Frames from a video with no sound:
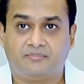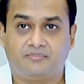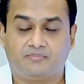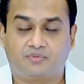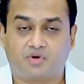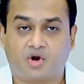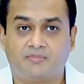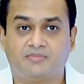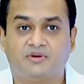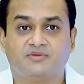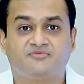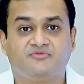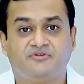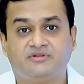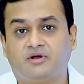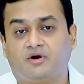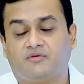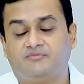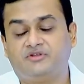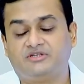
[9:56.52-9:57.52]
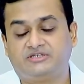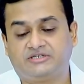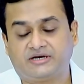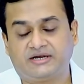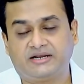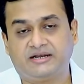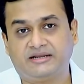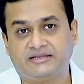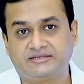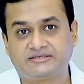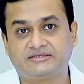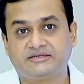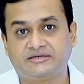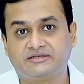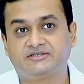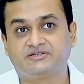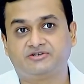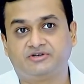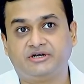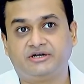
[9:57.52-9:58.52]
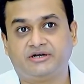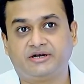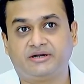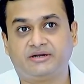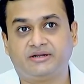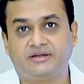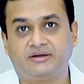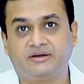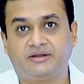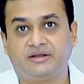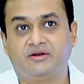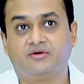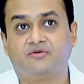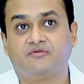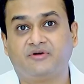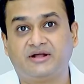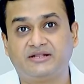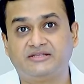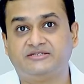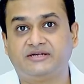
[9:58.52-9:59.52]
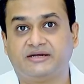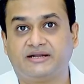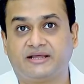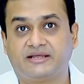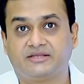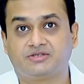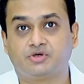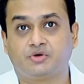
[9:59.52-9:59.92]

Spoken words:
problems of the child is treated in one setting.